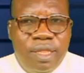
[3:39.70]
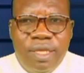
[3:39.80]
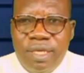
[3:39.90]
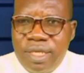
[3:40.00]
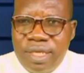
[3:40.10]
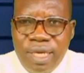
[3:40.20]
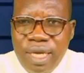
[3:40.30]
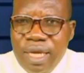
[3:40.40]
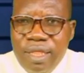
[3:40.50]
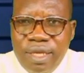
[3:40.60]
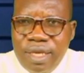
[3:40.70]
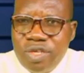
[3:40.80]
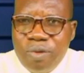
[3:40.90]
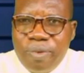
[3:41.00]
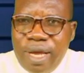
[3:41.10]
this is this
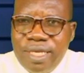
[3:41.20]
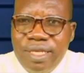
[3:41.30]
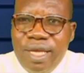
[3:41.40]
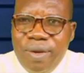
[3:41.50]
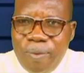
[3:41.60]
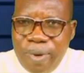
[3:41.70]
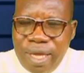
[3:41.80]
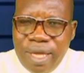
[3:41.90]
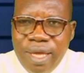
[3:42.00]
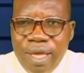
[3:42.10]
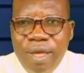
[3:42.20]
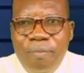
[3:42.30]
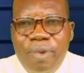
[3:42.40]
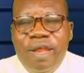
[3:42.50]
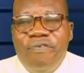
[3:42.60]
is surprising anyway.
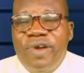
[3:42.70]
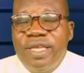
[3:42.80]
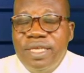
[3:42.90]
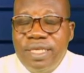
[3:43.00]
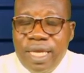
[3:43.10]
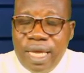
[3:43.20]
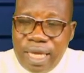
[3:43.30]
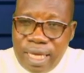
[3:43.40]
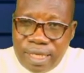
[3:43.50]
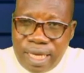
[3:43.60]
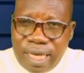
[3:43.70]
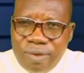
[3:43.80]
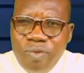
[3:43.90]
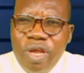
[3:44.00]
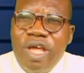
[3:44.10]
But the emphasis here is
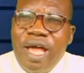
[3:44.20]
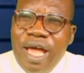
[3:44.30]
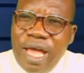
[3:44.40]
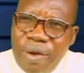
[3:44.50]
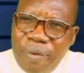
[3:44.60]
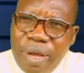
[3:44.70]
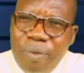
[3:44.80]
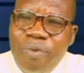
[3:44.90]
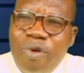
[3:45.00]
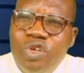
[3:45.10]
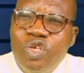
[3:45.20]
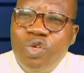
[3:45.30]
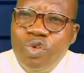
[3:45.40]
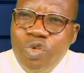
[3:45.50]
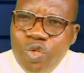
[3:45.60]
that when you're angry, what do
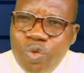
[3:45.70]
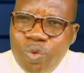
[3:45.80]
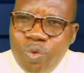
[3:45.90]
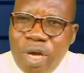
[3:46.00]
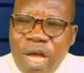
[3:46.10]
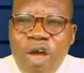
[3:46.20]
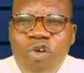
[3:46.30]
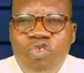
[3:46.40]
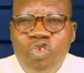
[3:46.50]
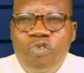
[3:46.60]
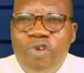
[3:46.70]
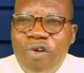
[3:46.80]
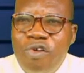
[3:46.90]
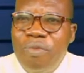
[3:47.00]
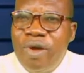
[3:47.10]
you do? How do you
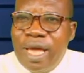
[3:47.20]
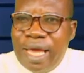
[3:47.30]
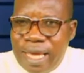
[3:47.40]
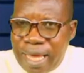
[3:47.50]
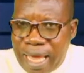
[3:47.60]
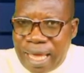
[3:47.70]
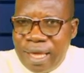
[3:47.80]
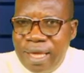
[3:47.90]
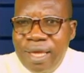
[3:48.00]
overcome your anger?